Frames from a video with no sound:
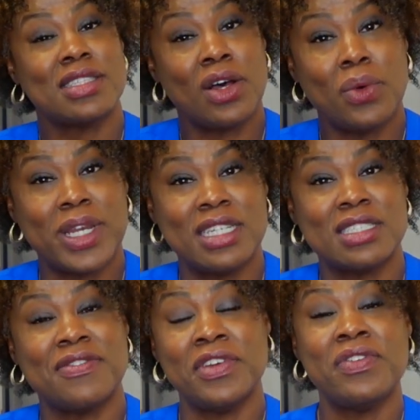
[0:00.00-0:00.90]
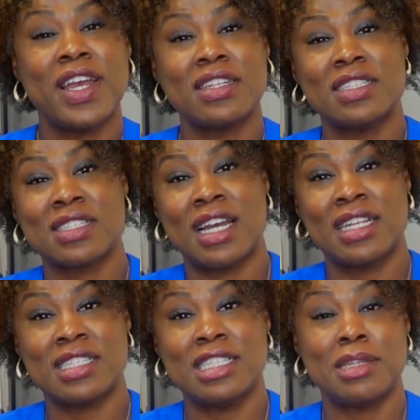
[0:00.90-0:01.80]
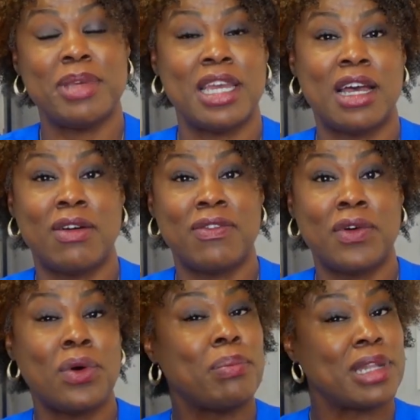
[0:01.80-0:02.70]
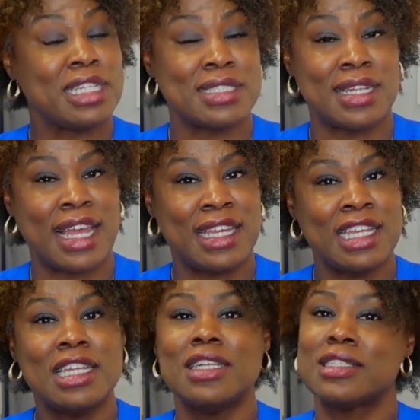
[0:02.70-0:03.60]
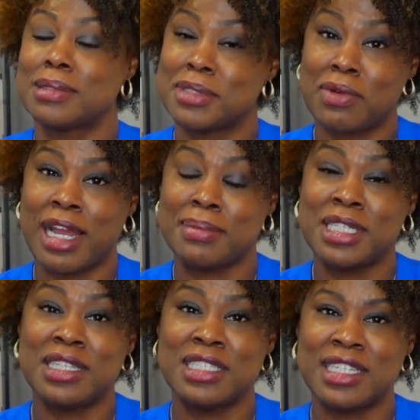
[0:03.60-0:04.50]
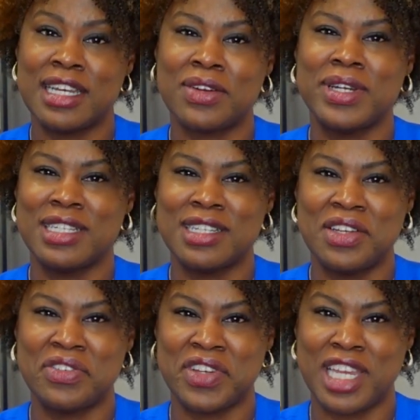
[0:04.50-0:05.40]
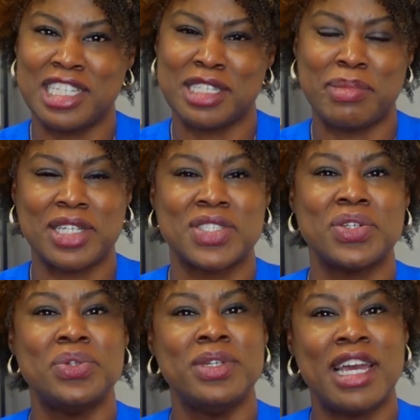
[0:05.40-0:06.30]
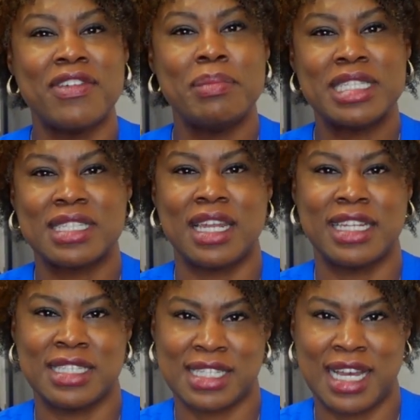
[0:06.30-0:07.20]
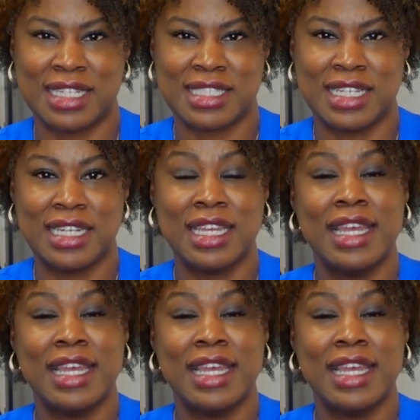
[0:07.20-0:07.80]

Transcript: as always, if you found this content to be helpful, please like it, subscribe to the channel, and hit the notification bell so you never miss the latest content.